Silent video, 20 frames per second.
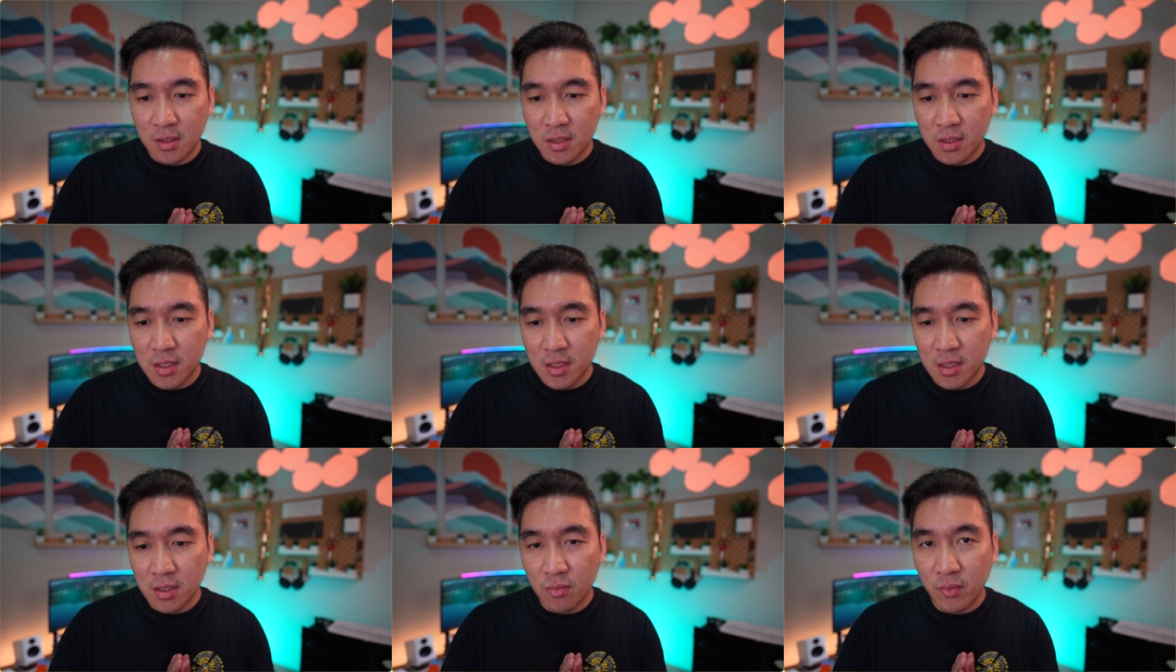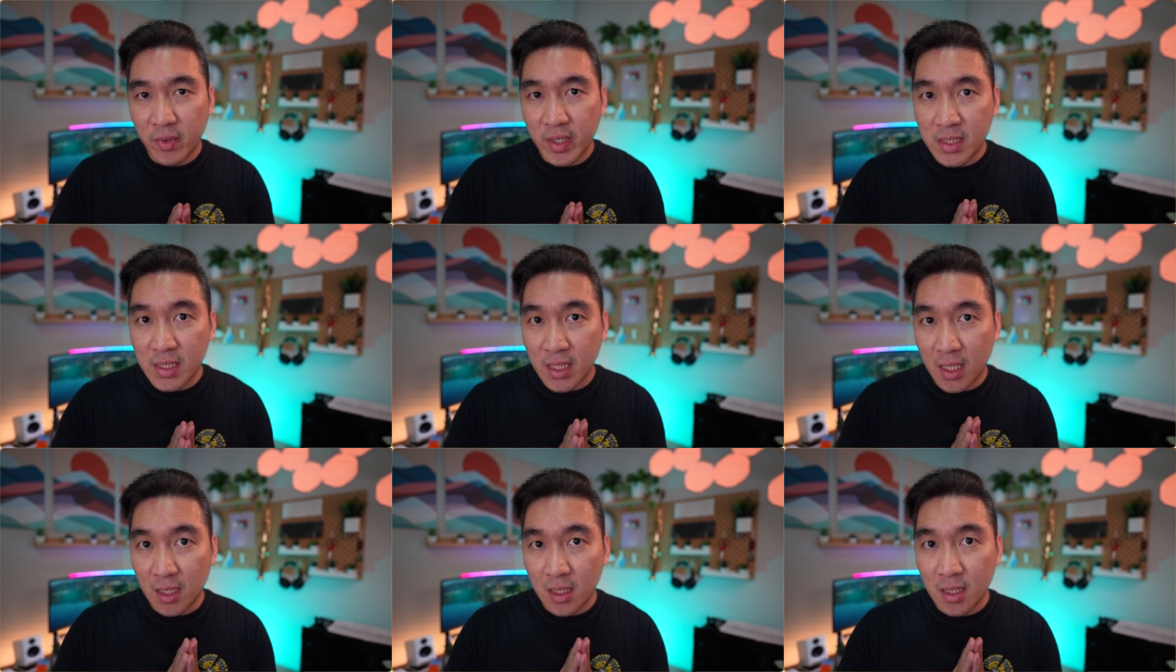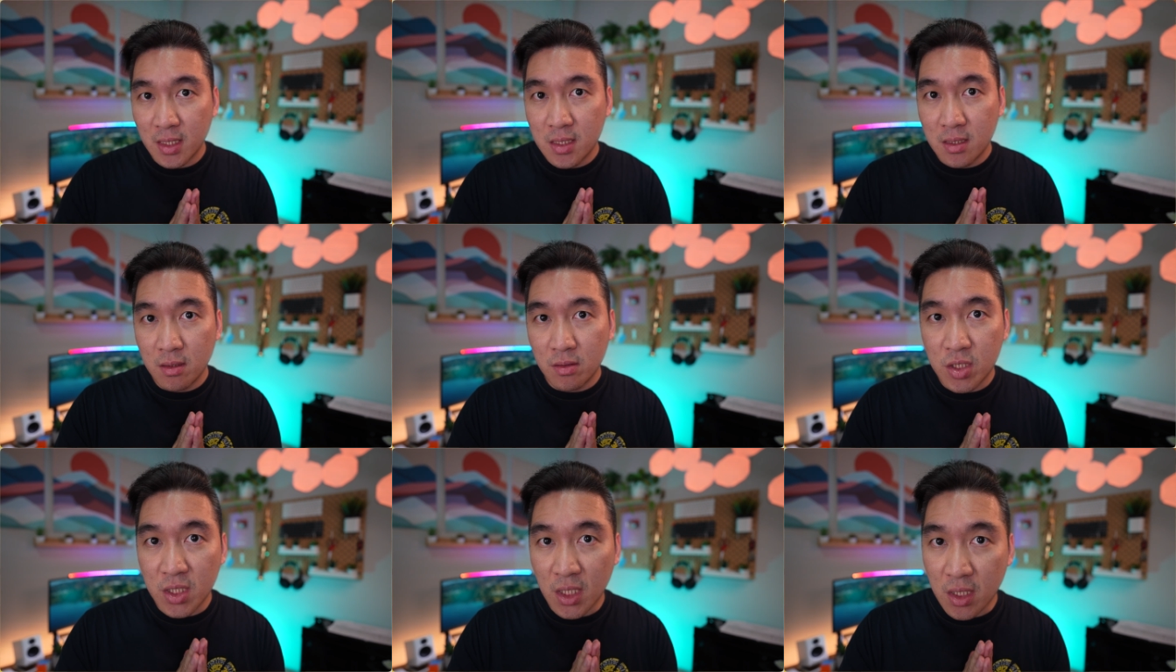Should we tell it
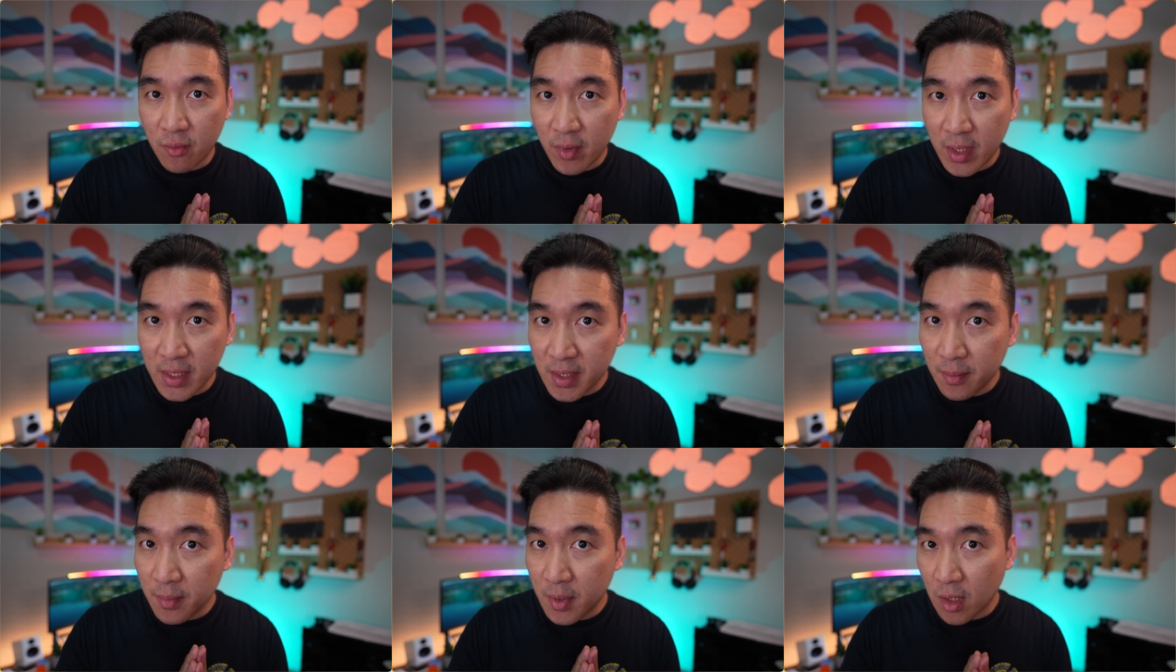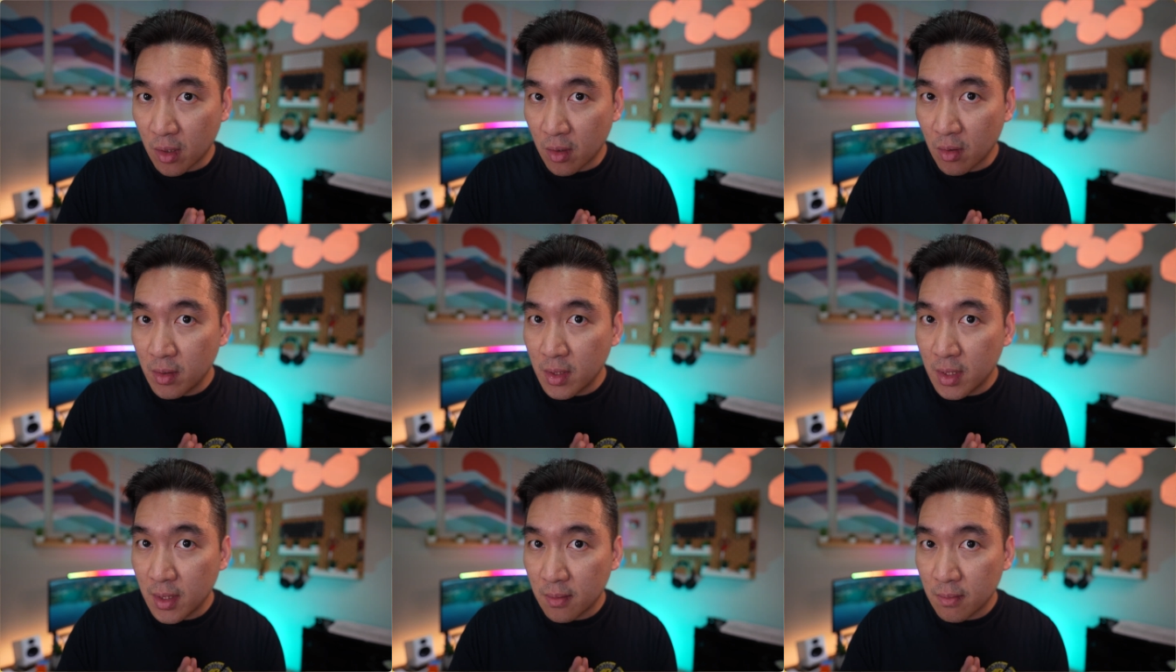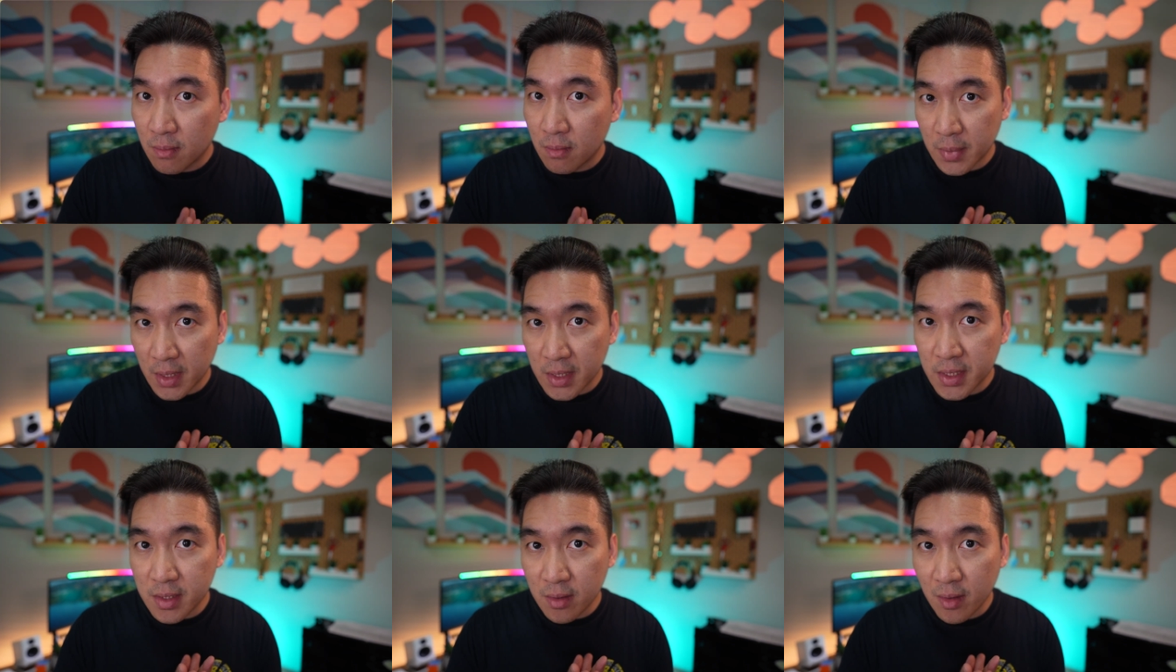to generate some code?
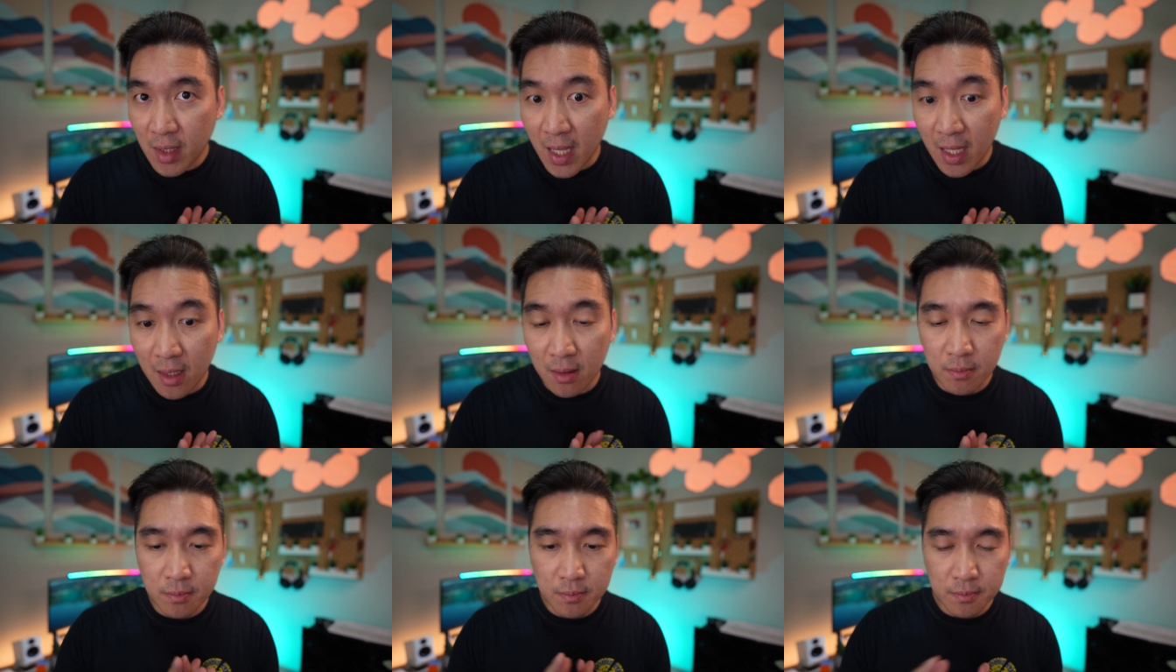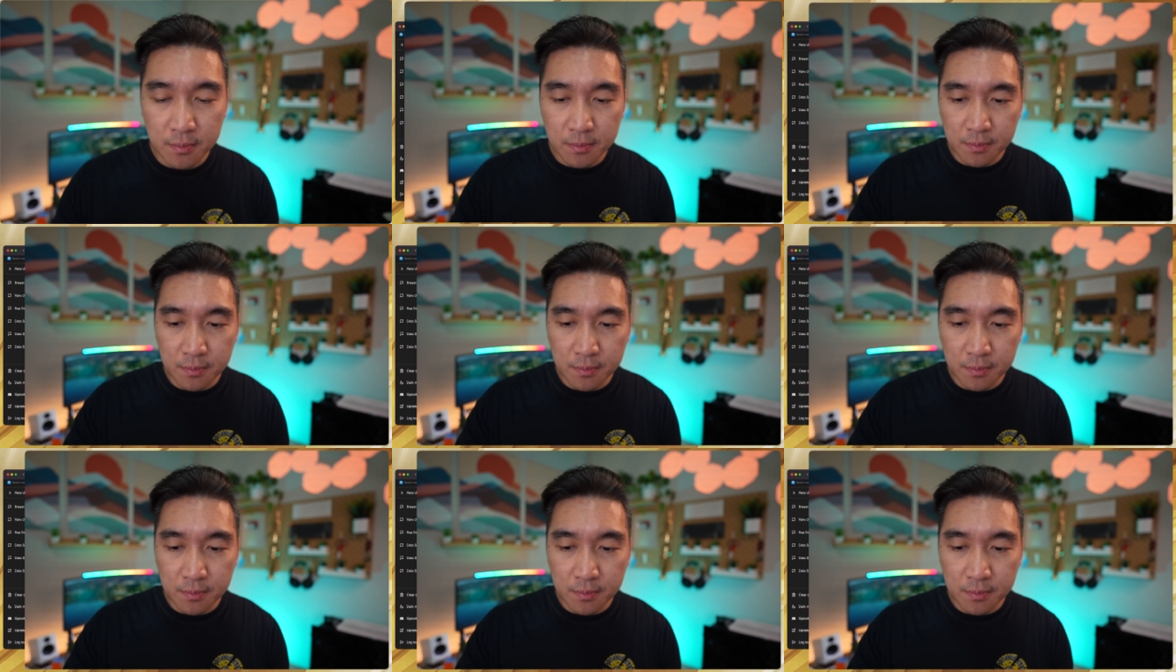Let's do that.